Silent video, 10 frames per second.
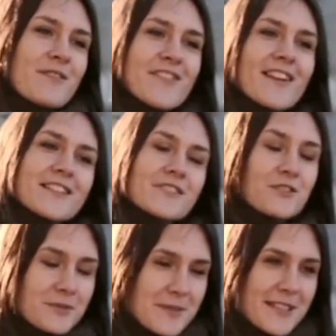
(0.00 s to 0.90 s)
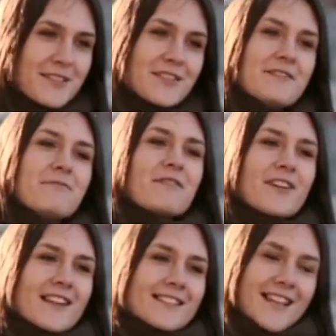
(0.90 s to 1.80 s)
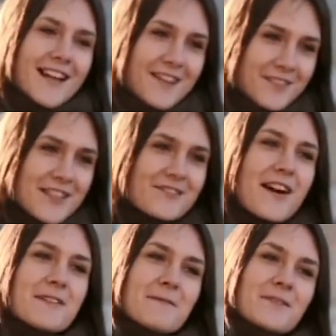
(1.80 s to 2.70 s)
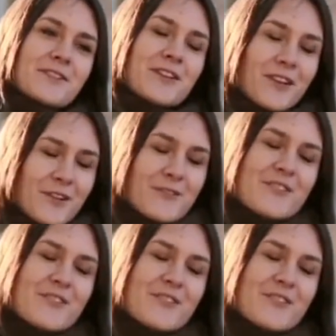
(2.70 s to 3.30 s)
all of the previous stages up until this point.